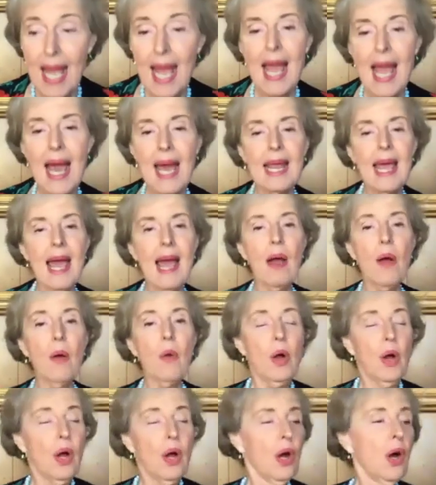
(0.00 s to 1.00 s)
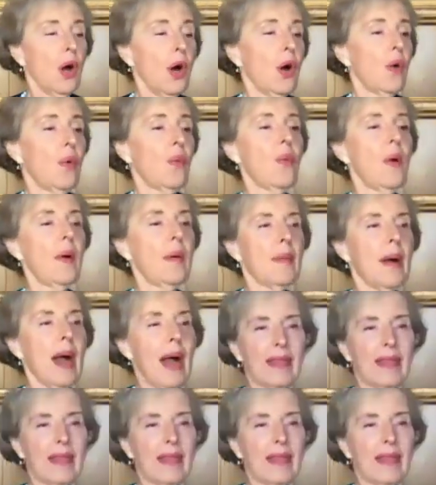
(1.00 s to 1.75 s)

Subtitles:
at how I